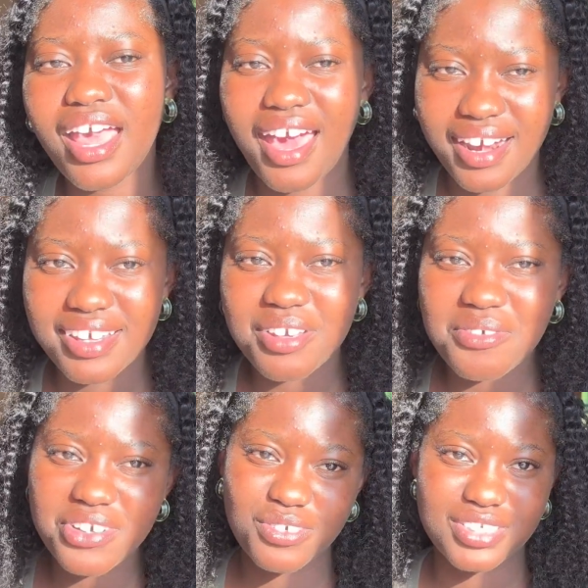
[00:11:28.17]
Another
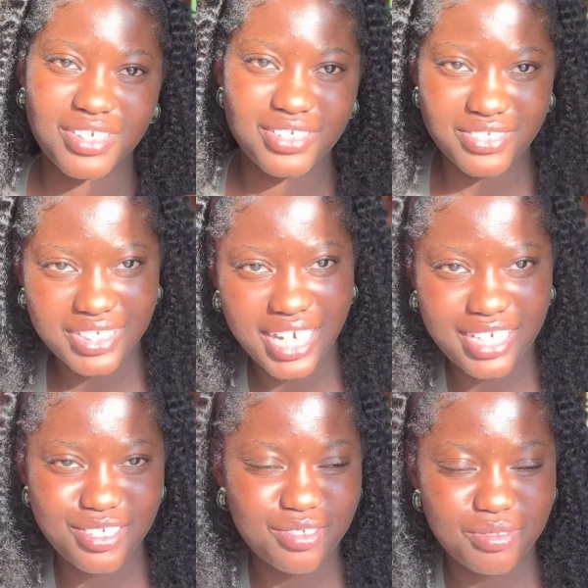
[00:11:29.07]
one was also in high
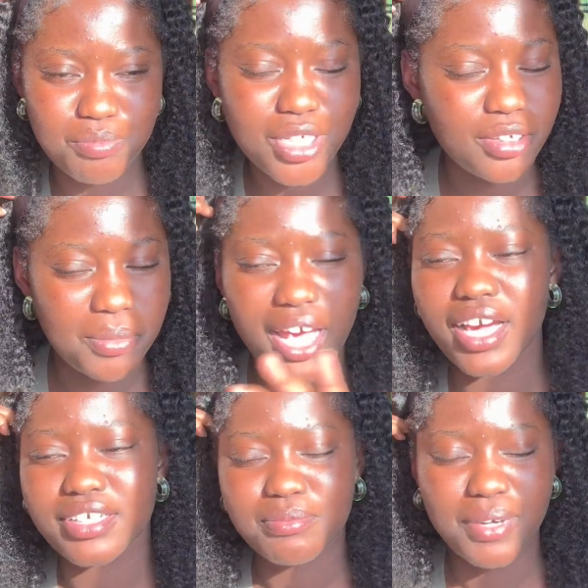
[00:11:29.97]
school. Most of my
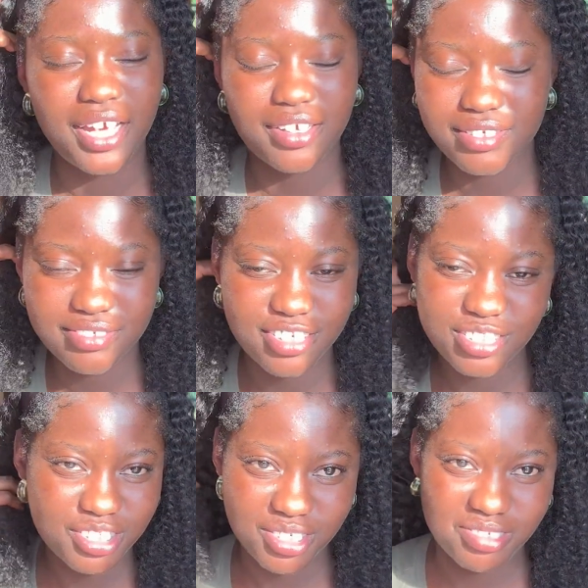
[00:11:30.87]
high, my
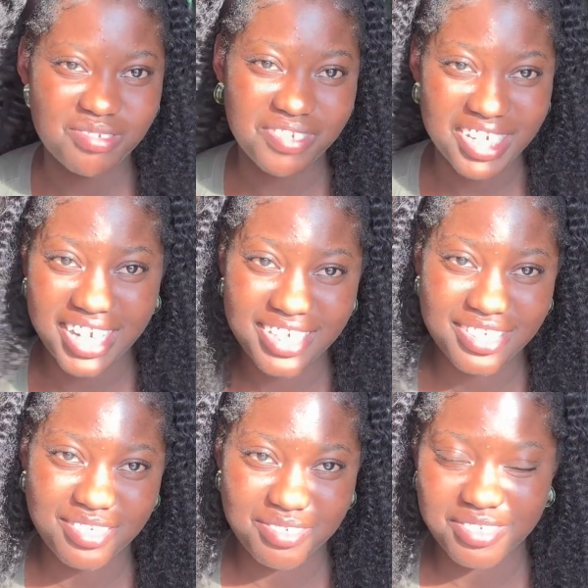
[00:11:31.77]
culture shocks were in high
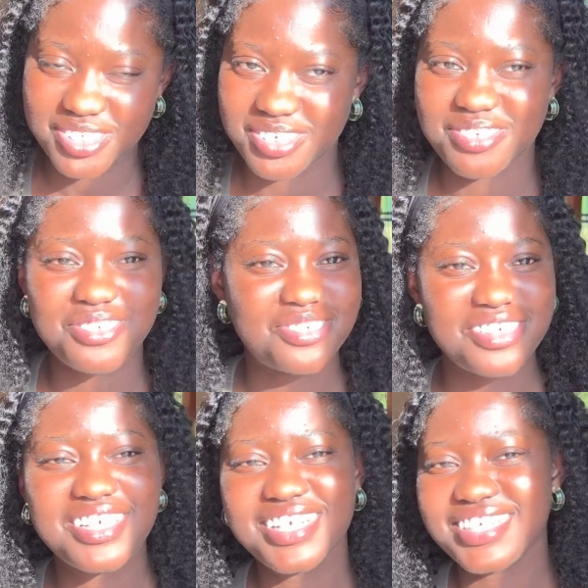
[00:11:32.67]
school, so
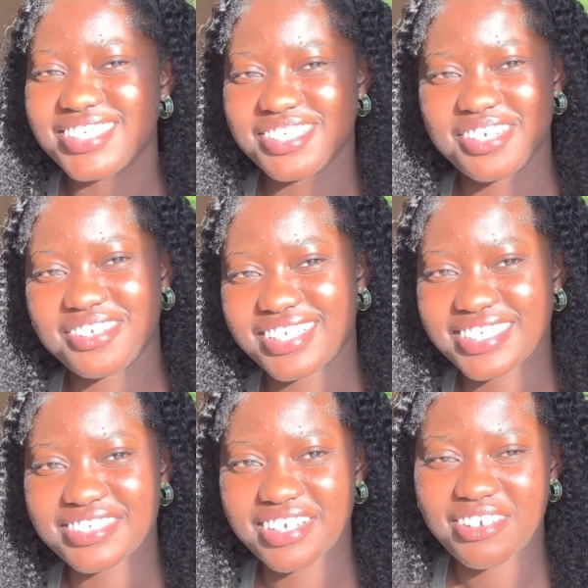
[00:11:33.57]
so
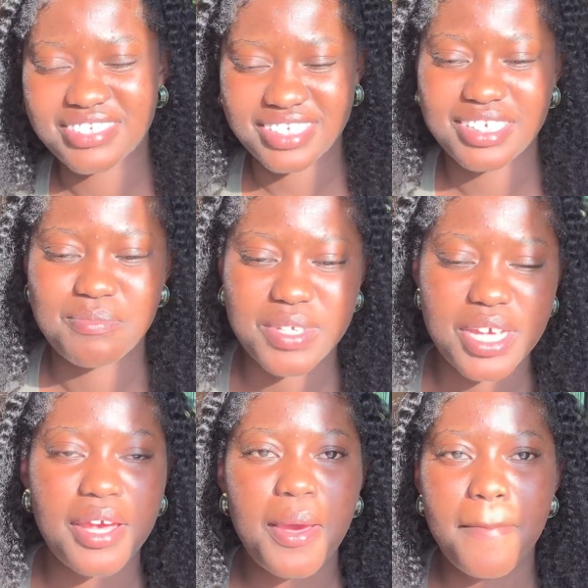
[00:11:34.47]
that's what I was gonna be.
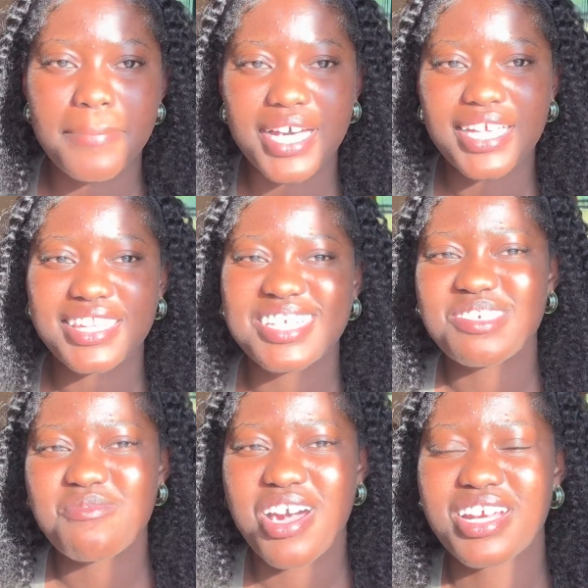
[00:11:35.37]
But
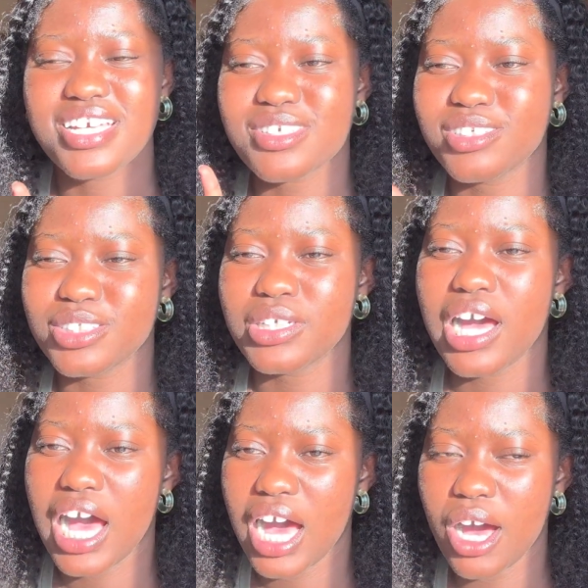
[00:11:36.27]
this one is also
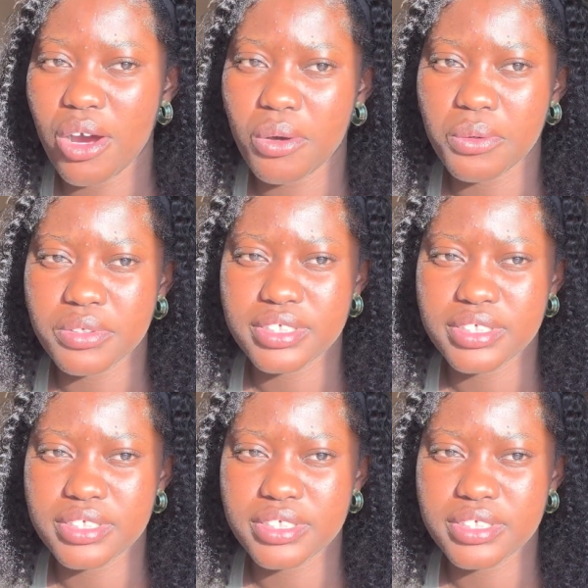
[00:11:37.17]
how